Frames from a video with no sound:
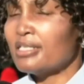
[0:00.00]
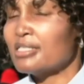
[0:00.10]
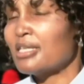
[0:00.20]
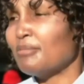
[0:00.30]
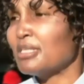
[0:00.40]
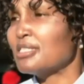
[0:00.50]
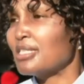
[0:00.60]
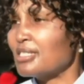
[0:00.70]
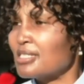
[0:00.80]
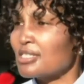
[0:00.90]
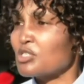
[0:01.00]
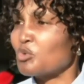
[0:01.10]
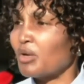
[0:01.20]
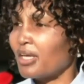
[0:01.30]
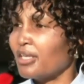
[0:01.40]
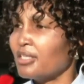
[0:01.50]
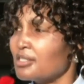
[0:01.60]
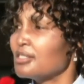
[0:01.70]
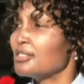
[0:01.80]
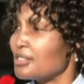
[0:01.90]
In some instances where
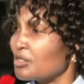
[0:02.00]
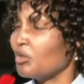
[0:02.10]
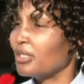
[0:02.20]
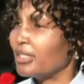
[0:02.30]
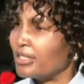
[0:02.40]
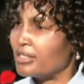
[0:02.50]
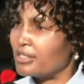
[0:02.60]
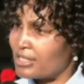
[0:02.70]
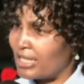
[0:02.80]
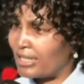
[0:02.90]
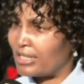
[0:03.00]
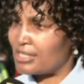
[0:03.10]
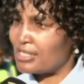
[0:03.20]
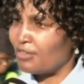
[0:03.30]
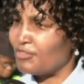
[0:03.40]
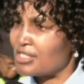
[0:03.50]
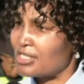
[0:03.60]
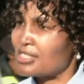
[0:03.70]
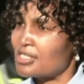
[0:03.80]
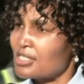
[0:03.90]
it is only trucking
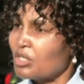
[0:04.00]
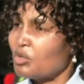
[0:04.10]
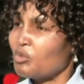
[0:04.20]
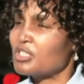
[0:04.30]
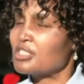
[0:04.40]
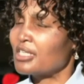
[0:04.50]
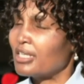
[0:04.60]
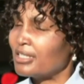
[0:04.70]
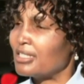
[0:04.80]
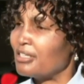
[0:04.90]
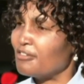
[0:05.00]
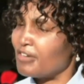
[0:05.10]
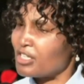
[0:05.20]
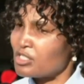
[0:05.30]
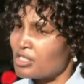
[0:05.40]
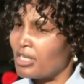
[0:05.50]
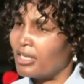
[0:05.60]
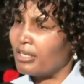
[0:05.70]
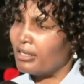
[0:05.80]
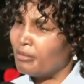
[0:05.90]
services which delivers
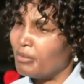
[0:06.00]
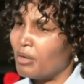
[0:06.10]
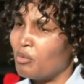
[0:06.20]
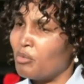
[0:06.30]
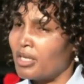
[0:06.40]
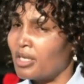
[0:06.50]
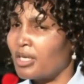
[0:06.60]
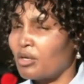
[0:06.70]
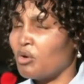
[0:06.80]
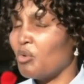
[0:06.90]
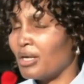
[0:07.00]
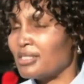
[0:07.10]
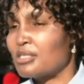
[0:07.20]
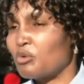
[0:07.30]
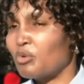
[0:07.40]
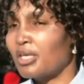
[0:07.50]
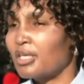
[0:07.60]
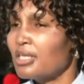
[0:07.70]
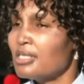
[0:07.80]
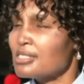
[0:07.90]
a week or once a week.
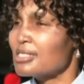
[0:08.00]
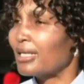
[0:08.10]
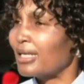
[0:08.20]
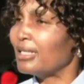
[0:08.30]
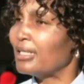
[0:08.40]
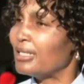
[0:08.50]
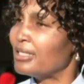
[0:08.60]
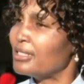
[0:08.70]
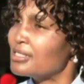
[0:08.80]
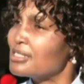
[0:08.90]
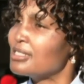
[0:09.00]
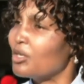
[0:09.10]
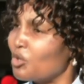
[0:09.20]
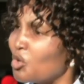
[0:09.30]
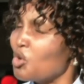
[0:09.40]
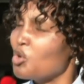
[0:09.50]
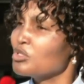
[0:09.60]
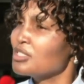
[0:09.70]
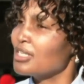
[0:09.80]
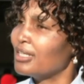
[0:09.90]
Secondly, it's the
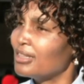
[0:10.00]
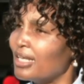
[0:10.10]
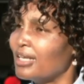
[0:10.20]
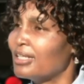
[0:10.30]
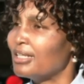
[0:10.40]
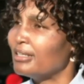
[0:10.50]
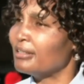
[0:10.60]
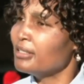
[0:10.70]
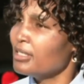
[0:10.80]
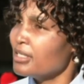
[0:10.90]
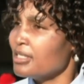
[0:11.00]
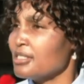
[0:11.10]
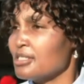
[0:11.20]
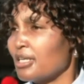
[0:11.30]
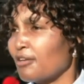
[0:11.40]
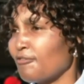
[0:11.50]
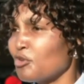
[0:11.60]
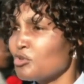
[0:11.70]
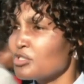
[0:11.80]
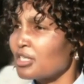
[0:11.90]
roads, and thirdly is the
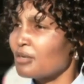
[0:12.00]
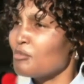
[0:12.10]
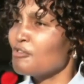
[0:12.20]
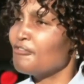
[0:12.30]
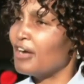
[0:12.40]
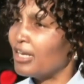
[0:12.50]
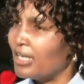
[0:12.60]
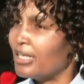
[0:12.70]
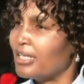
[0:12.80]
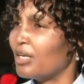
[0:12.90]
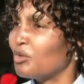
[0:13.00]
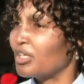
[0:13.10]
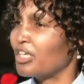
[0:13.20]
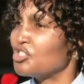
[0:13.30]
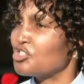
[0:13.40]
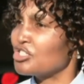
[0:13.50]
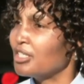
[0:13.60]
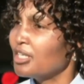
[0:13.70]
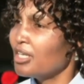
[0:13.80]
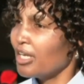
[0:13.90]
refuse removal, land
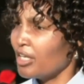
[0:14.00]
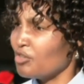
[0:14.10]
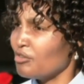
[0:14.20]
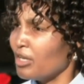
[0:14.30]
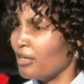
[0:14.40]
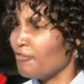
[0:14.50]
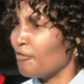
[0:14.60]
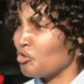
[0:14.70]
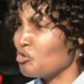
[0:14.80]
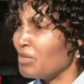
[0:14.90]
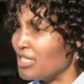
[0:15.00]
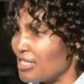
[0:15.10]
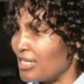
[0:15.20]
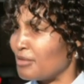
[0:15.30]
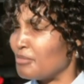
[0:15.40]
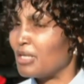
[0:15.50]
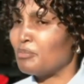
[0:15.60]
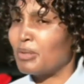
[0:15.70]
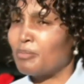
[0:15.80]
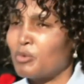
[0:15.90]
allocation, and for human
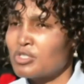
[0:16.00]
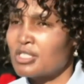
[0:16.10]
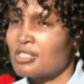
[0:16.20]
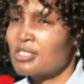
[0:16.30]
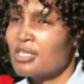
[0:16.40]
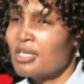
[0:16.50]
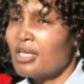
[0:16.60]
settlement purposes.